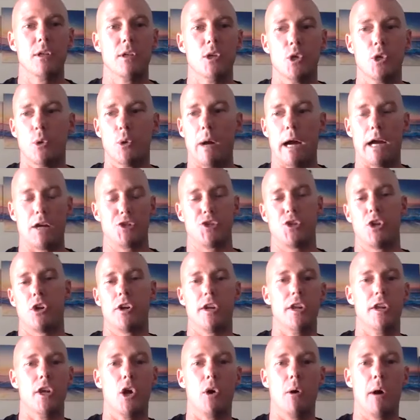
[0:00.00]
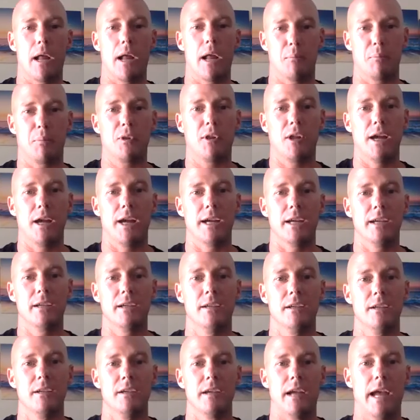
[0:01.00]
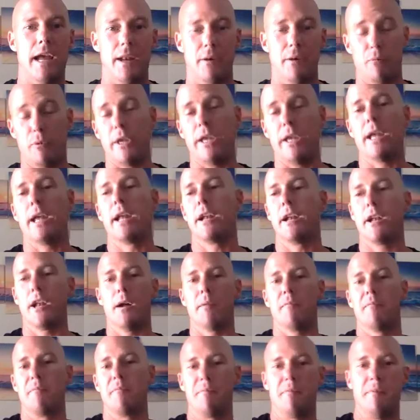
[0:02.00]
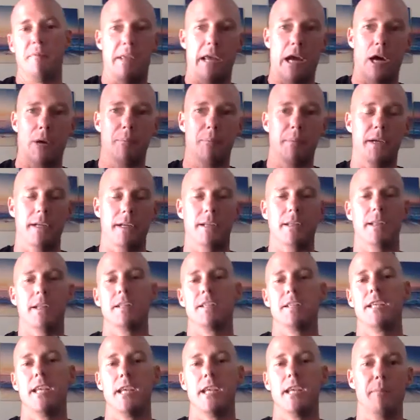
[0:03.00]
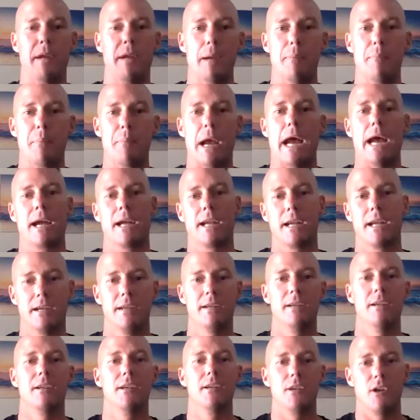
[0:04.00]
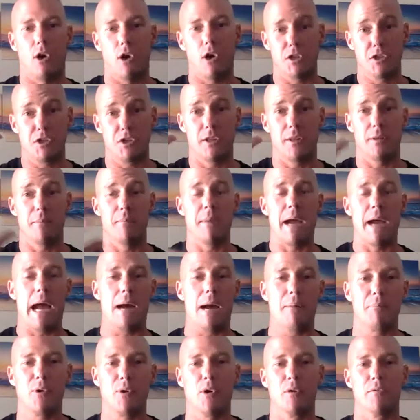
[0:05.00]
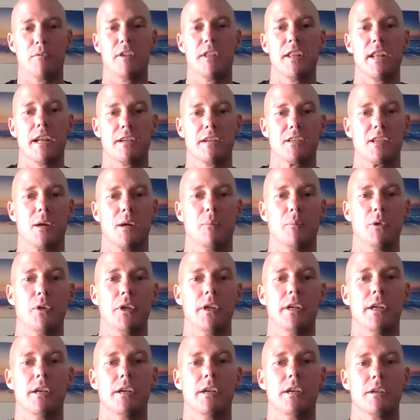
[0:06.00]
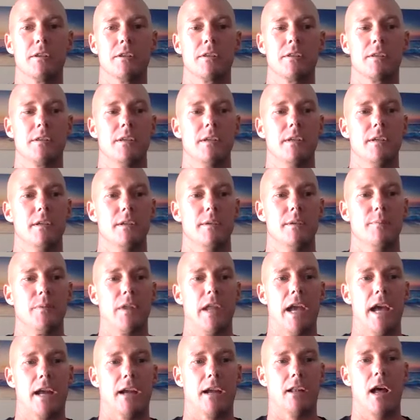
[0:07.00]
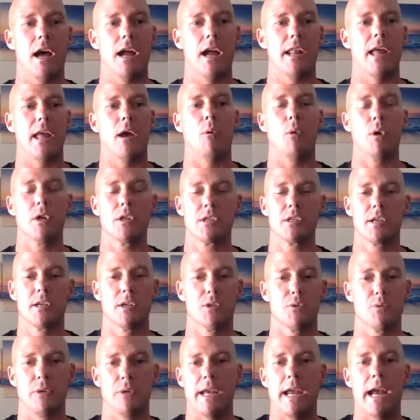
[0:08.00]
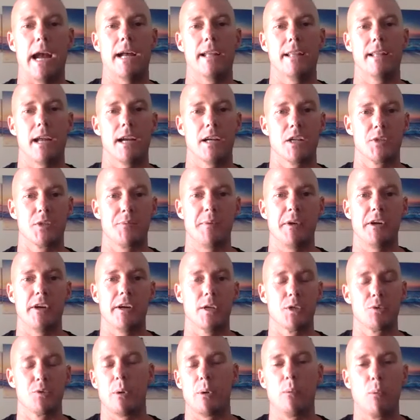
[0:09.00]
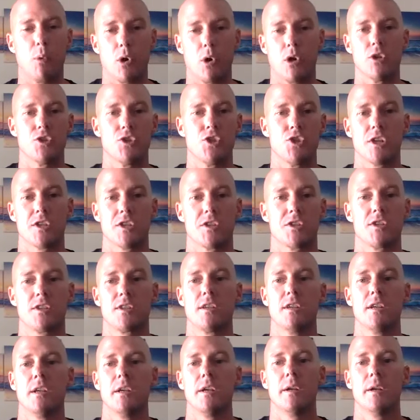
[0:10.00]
who actually already know how to play. And we ended up helping the team get back onto the map over the next couple of years. And a lot of that was because we had that experience. We weren't just,